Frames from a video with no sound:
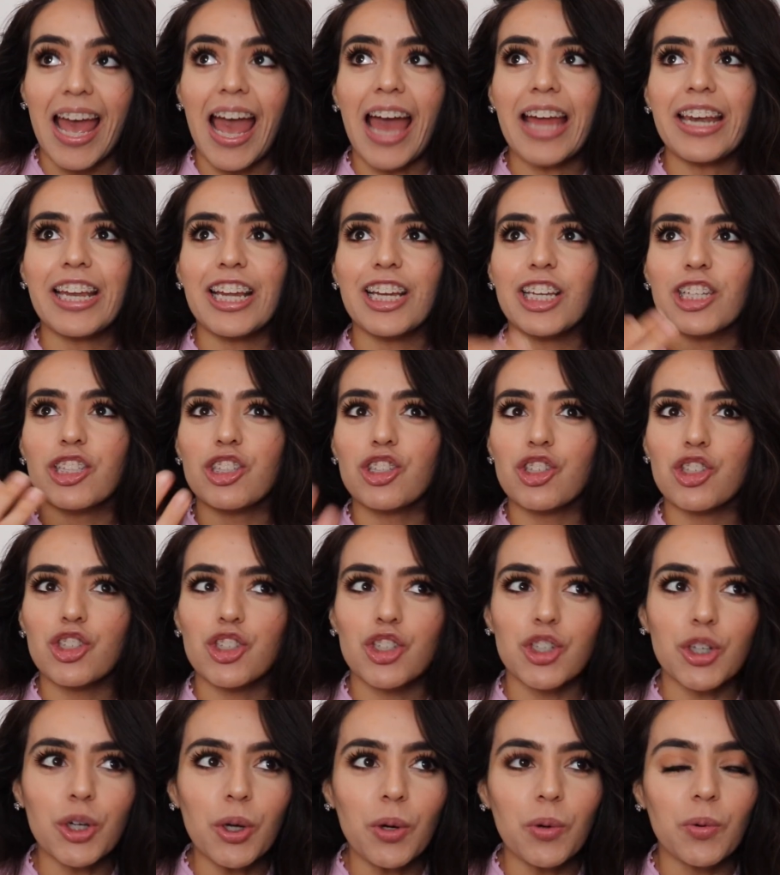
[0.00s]
And it
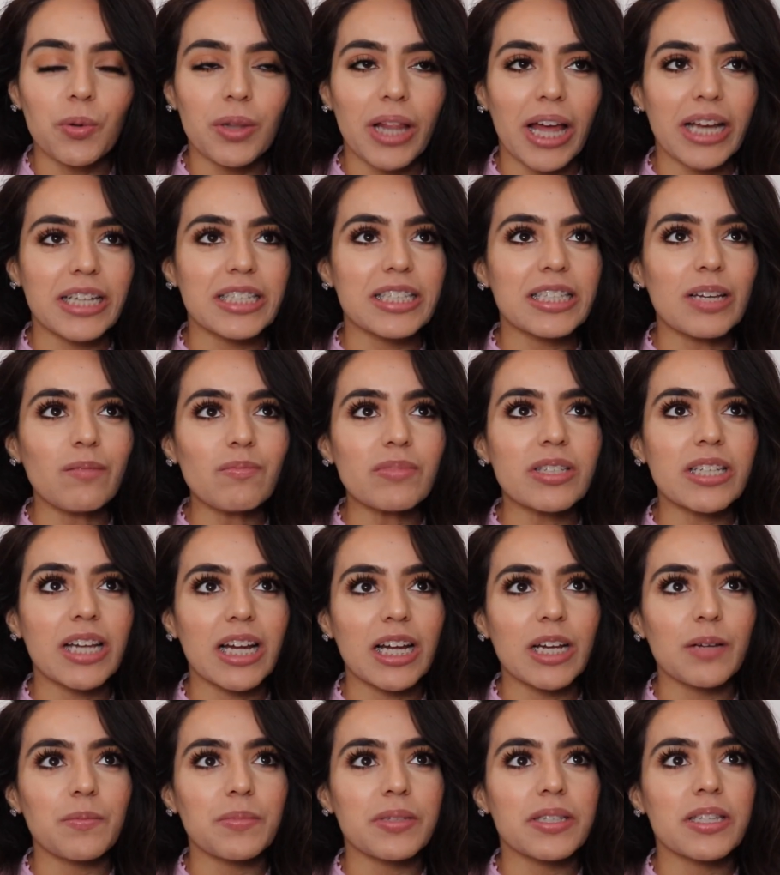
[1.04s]
is true, like
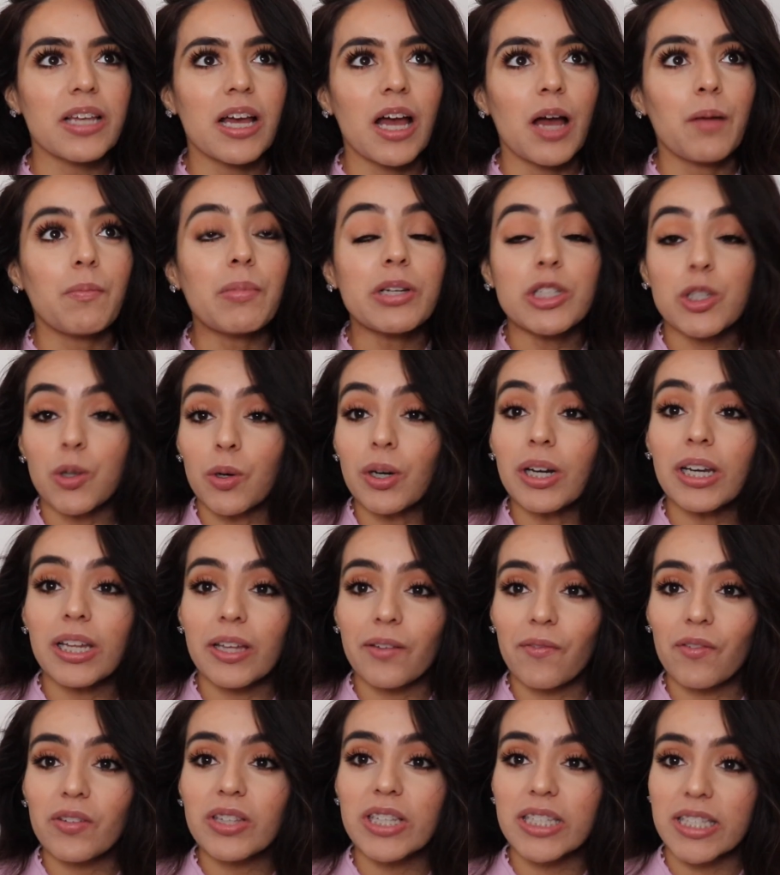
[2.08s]
sometimes majority
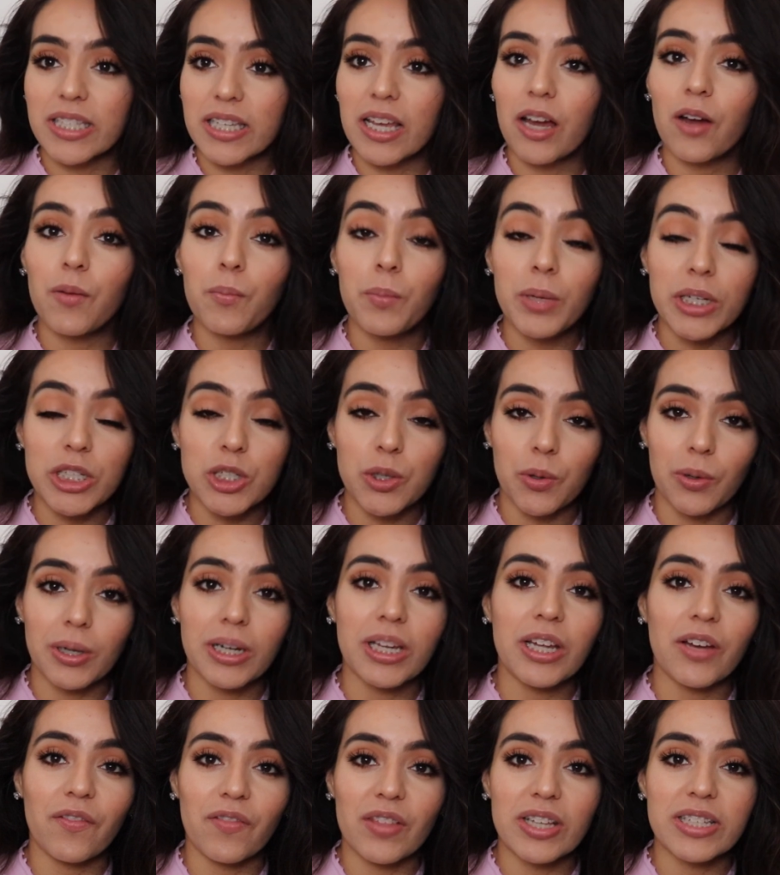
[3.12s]
of the uh,
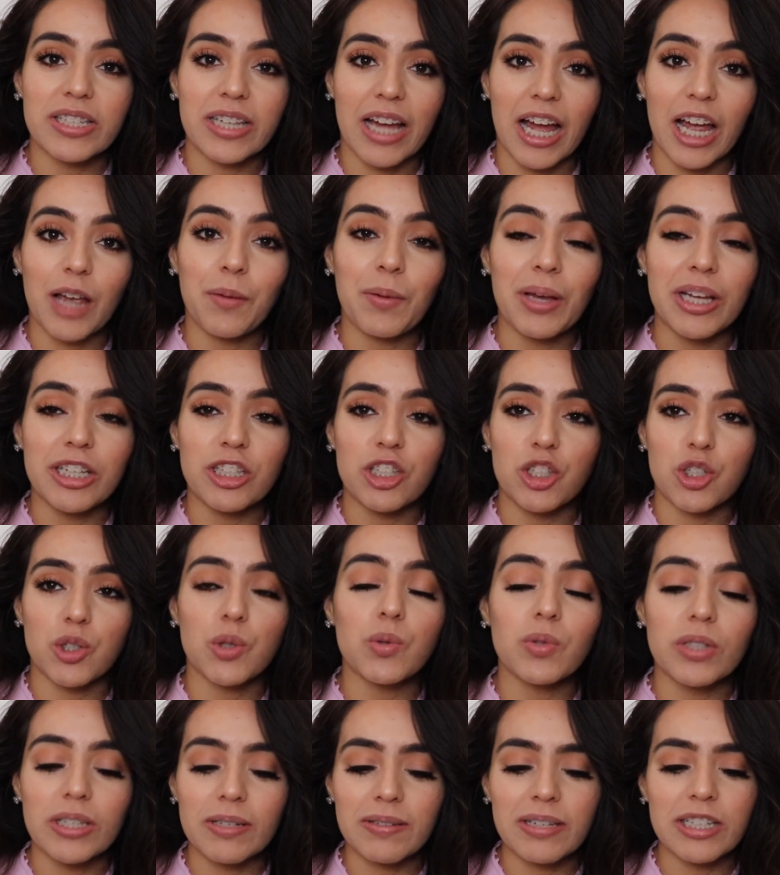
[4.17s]
majority of the time it's
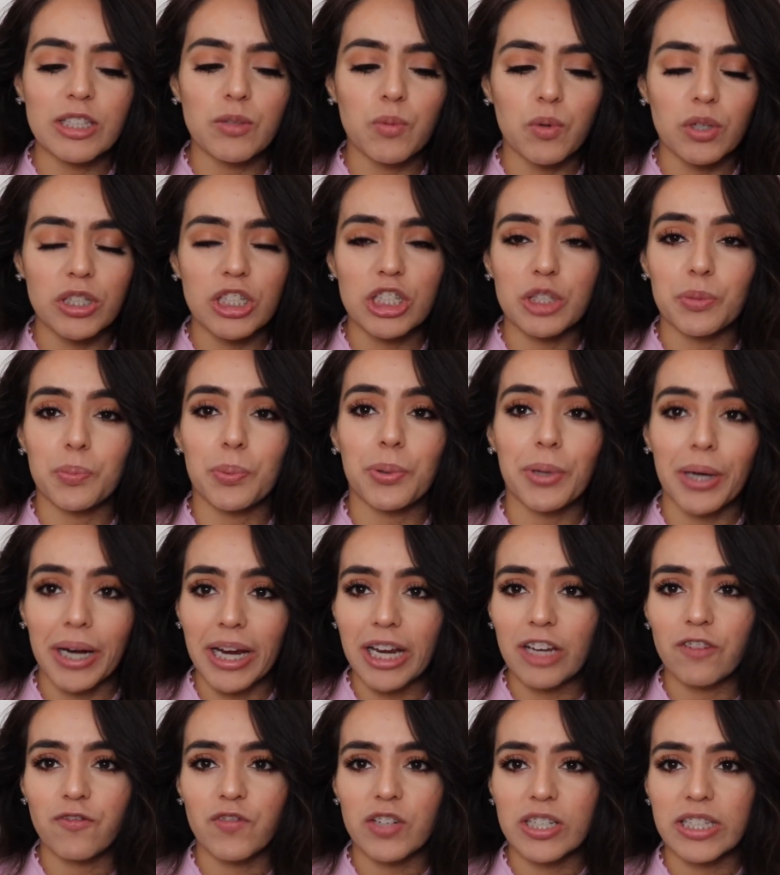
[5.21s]
true sometimes we're just
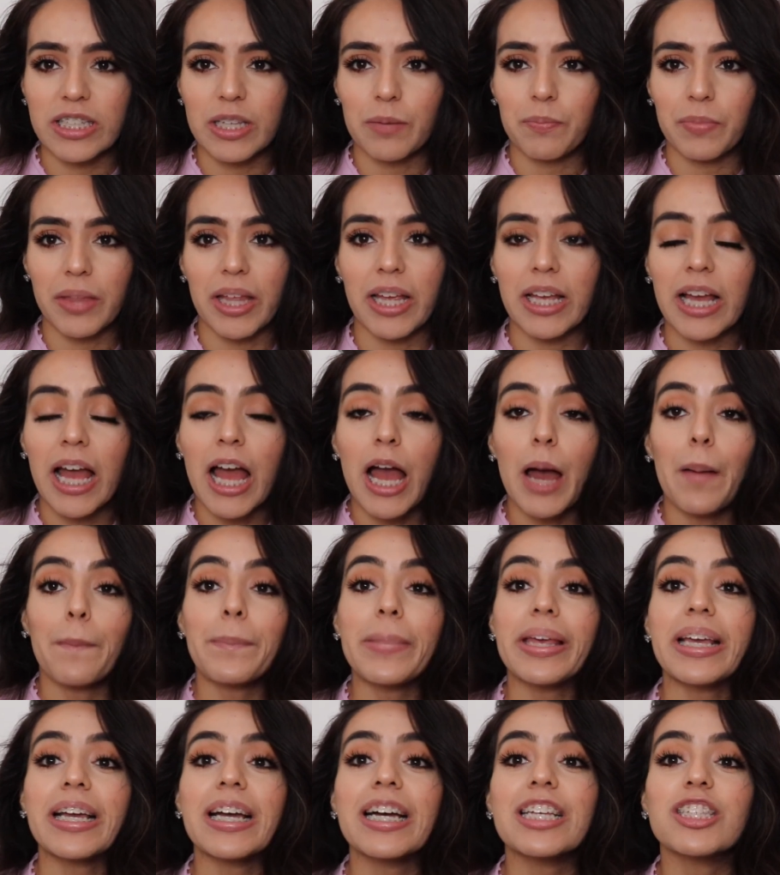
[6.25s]
praying for something
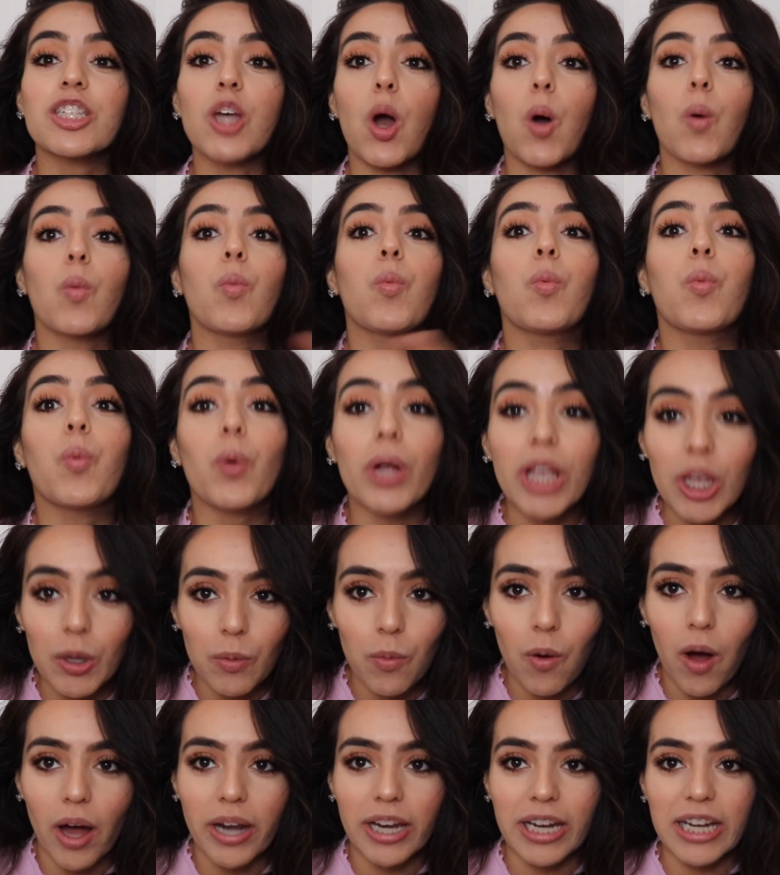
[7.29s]
because we
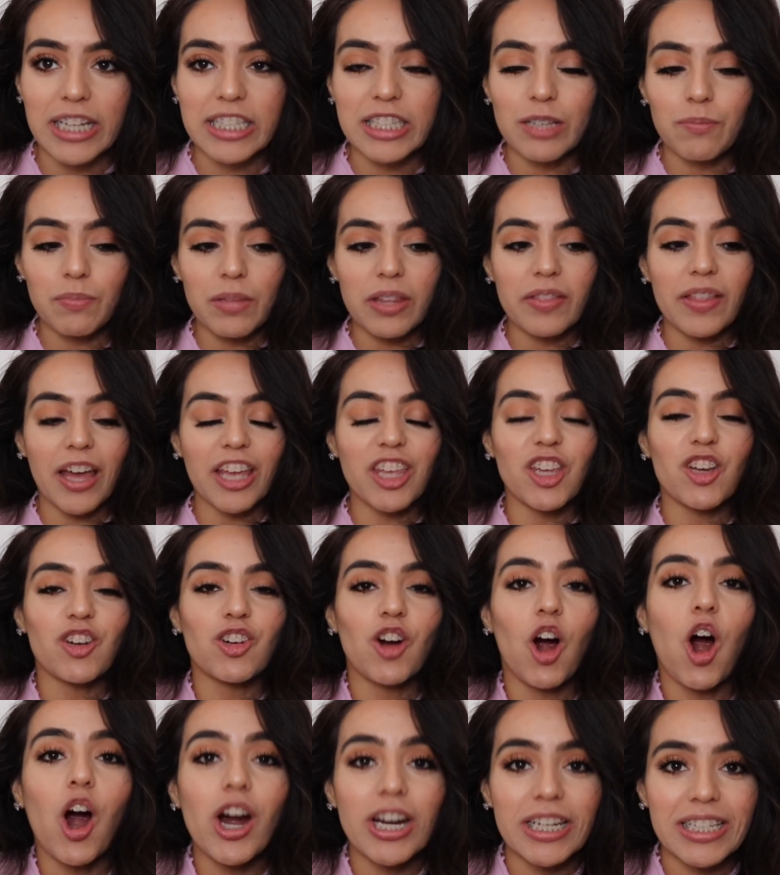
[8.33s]
want it it's something that
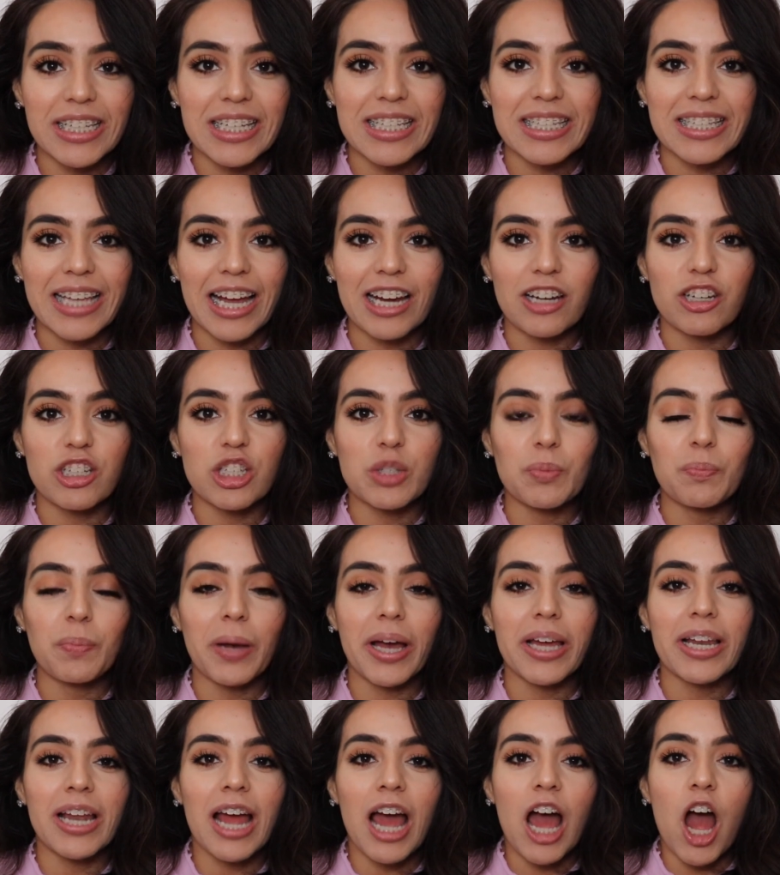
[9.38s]
your heart desires
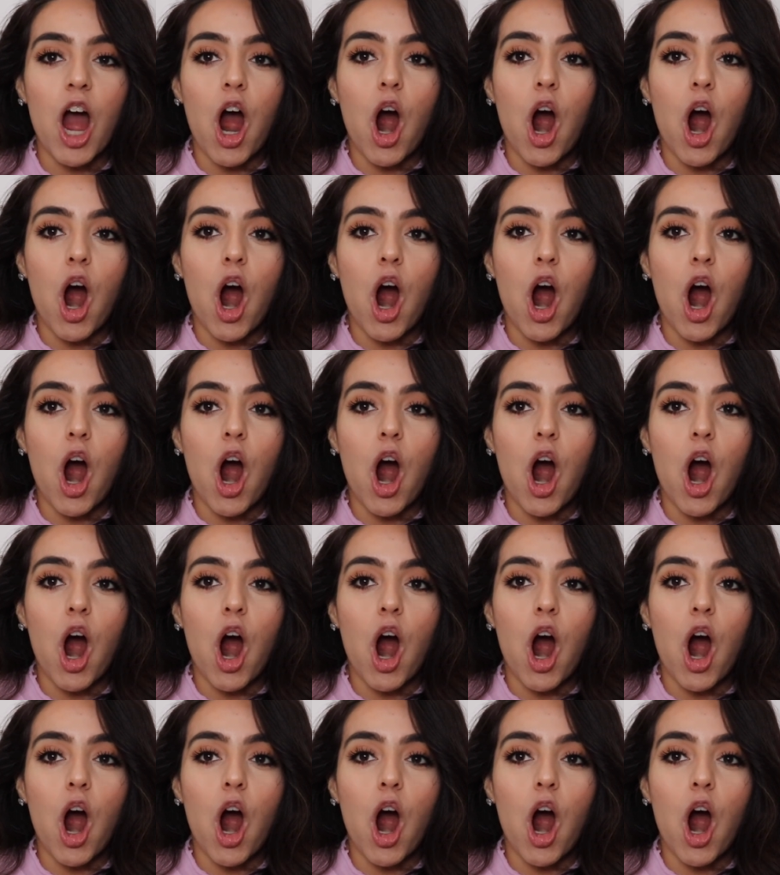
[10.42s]
but